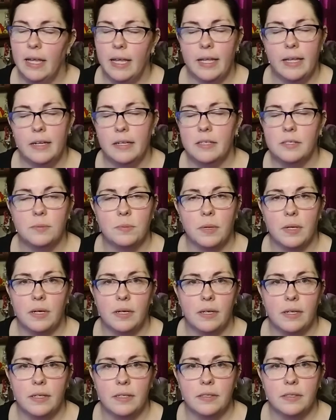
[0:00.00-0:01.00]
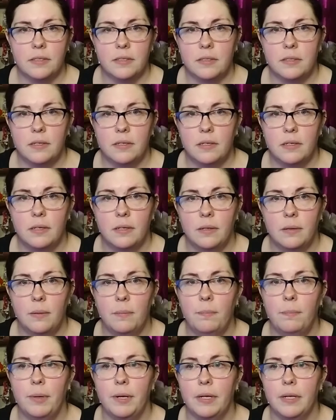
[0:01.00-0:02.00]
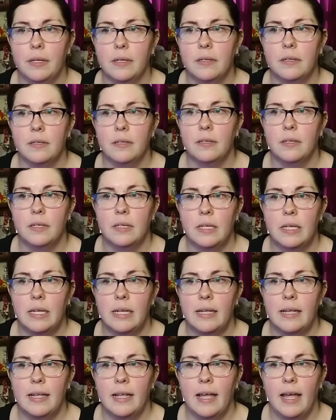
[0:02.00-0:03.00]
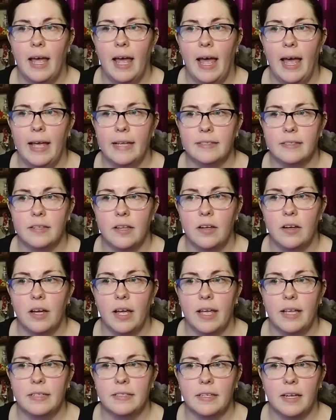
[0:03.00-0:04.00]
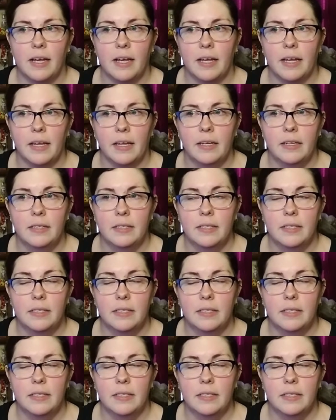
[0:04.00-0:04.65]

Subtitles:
It is what it is, but as long as I,